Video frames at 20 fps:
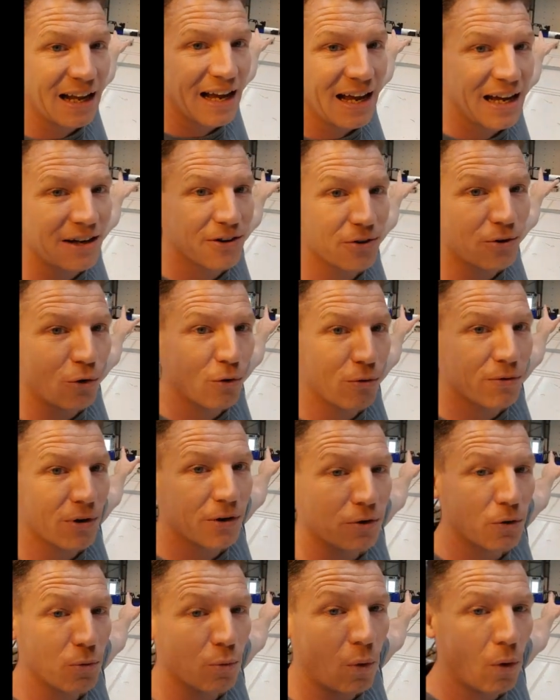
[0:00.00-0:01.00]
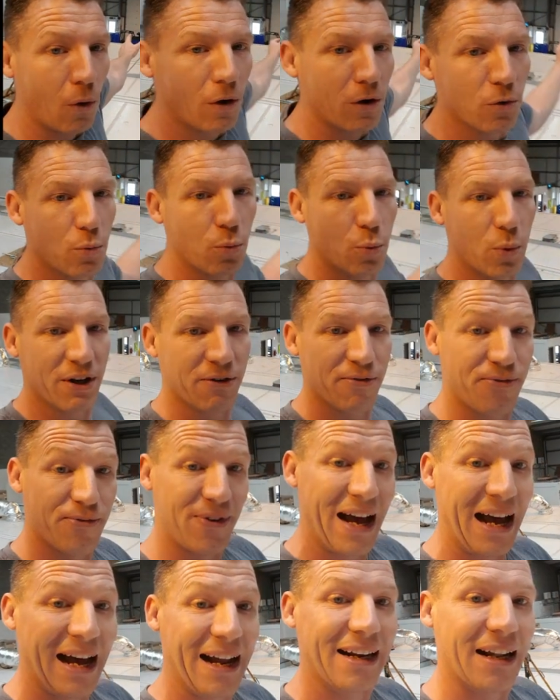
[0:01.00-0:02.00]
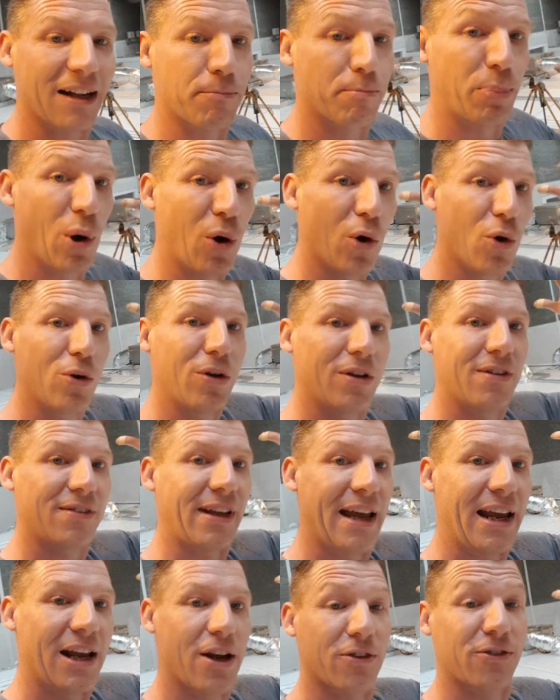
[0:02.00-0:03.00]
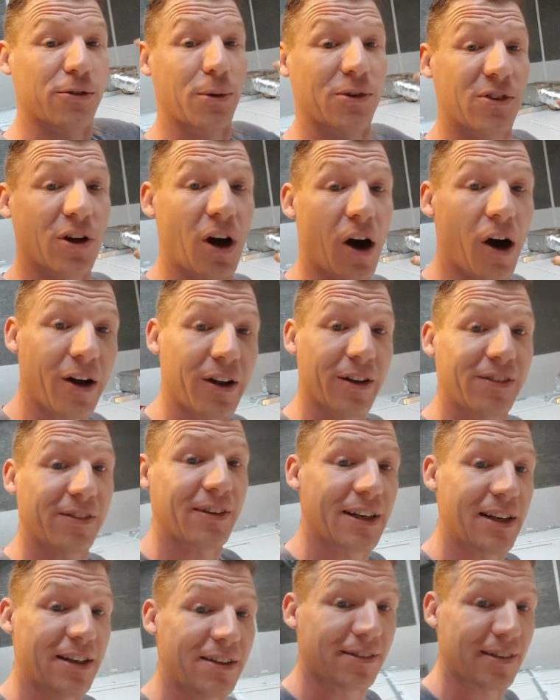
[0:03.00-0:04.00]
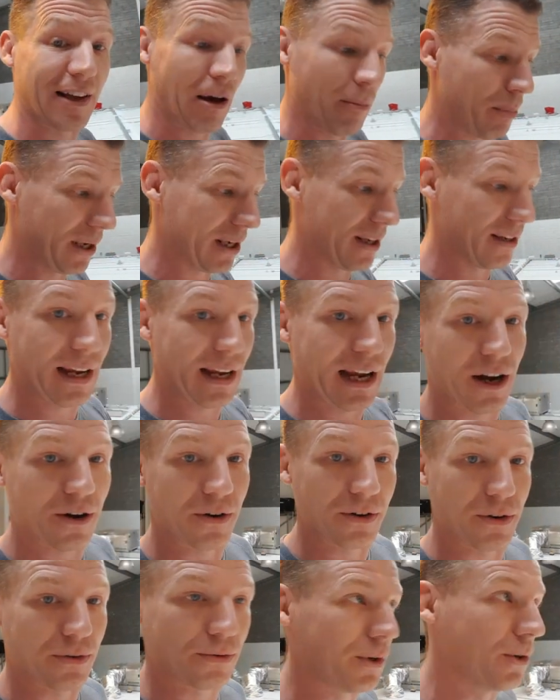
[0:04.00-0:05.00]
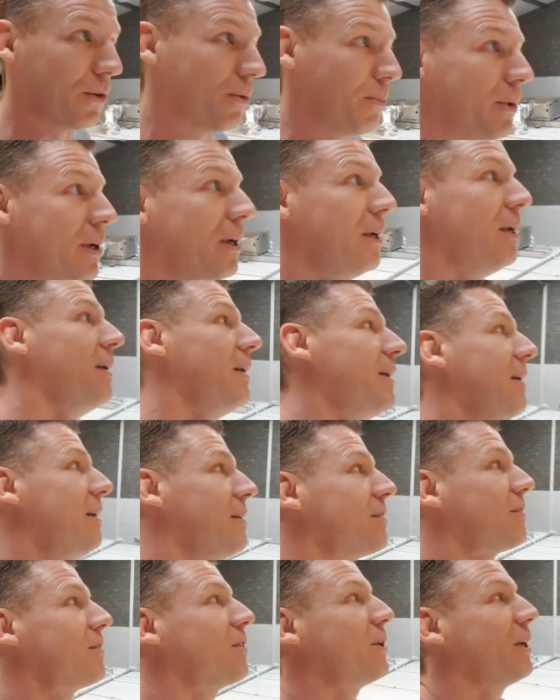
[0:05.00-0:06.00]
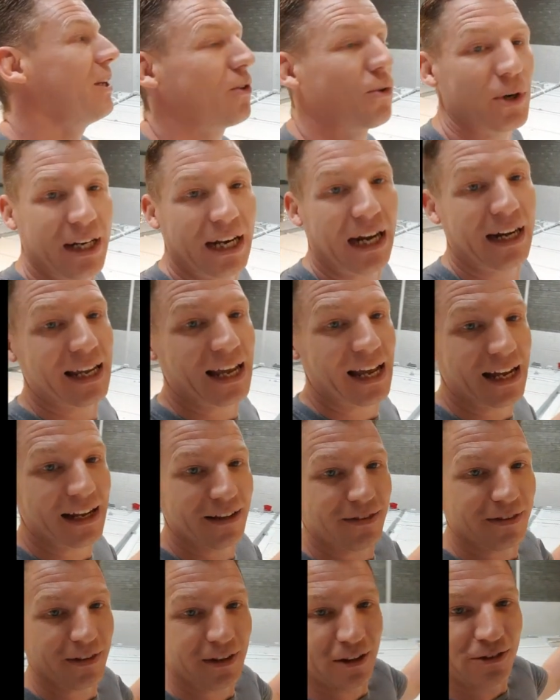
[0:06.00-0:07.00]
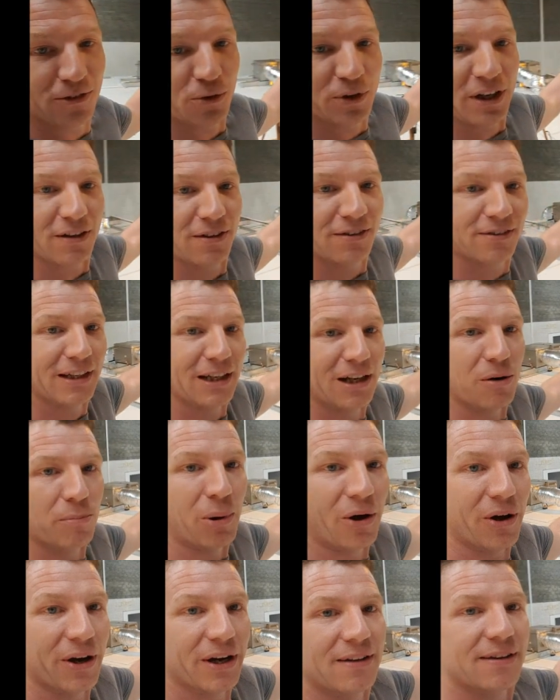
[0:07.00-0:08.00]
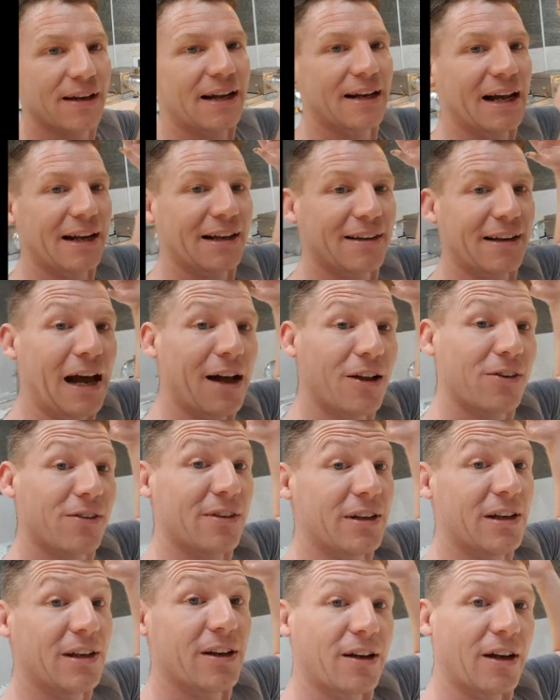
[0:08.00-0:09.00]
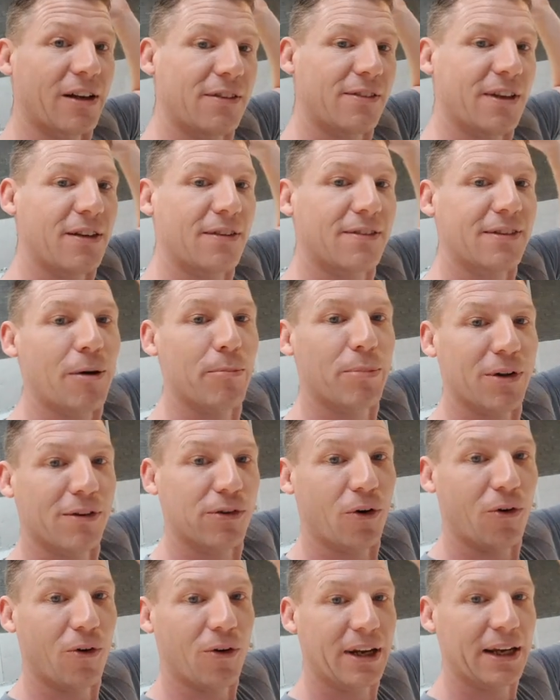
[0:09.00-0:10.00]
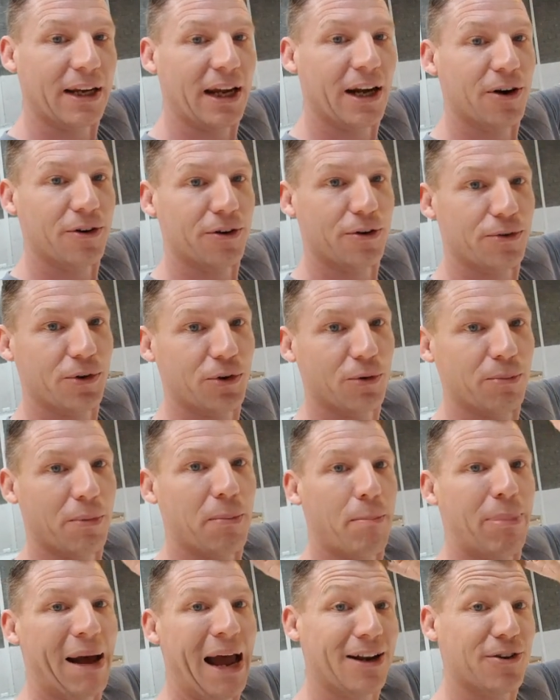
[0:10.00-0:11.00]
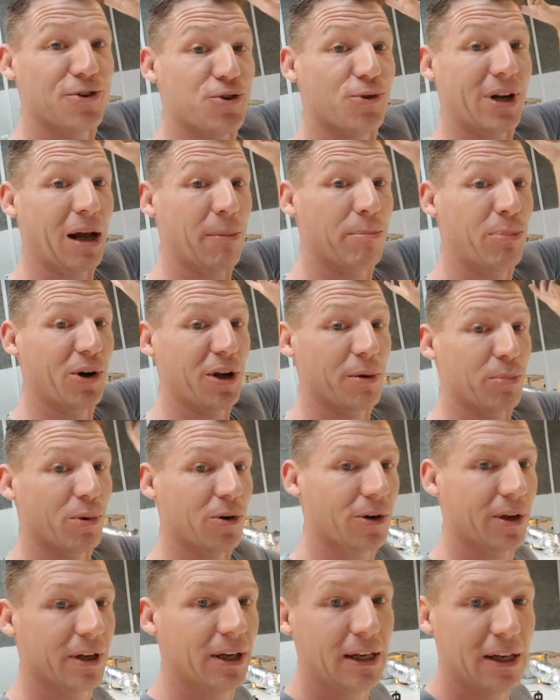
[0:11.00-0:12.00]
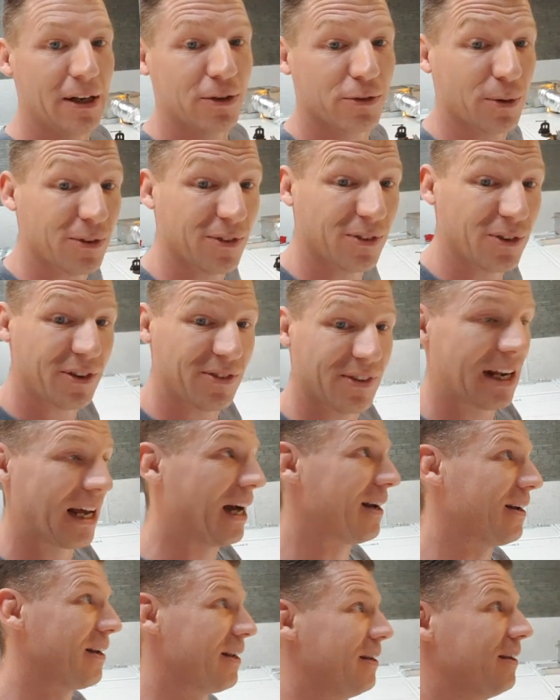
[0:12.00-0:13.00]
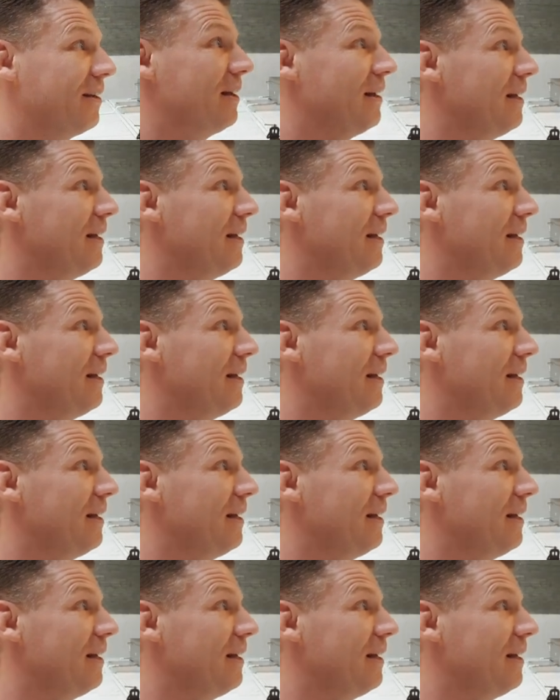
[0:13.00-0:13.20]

head over on the wall with a fan that pulls air, so it's constantly sampling the air in the room. So you don't need any heads, it's only a single point, and that constantly, like I say, samples all the air in the room back through that pipework. So it's nice and handy.